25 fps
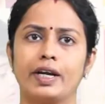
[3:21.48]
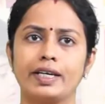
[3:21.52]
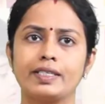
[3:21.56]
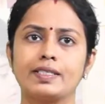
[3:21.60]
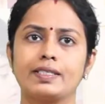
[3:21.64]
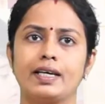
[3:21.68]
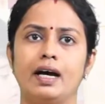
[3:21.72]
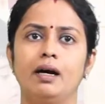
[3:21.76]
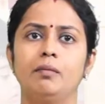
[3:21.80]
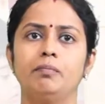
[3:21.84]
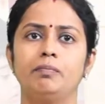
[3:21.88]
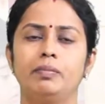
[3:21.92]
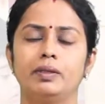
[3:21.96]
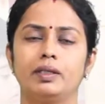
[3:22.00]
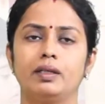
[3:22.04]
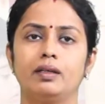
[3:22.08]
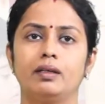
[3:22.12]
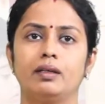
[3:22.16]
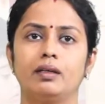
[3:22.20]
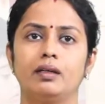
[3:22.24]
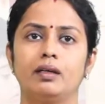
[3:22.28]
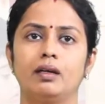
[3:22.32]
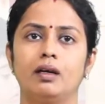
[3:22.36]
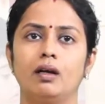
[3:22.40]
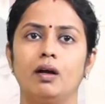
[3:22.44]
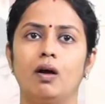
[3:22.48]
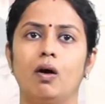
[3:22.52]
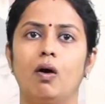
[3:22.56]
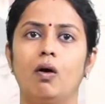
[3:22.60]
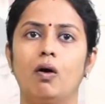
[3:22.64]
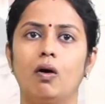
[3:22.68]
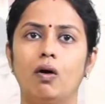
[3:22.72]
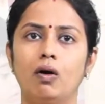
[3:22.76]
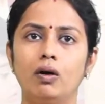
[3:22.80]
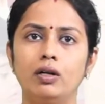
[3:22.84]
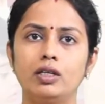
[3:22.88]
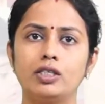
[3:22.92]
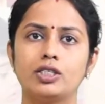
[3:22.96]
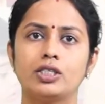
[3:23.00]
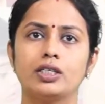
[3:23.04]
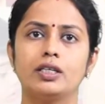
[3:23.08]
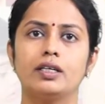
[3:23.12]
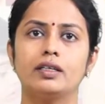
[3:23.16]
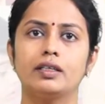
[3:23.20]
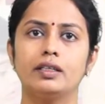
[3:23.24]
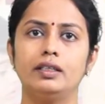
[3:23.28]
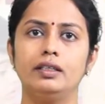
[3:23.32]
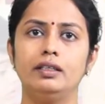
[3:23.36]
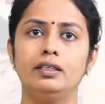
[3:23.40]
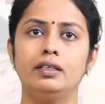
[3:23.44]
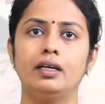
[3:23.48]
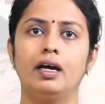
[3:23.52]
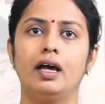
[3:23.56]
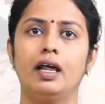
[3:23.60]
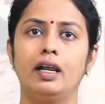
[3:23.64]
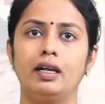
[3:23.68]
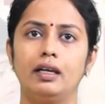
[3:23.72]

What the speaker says: example, all children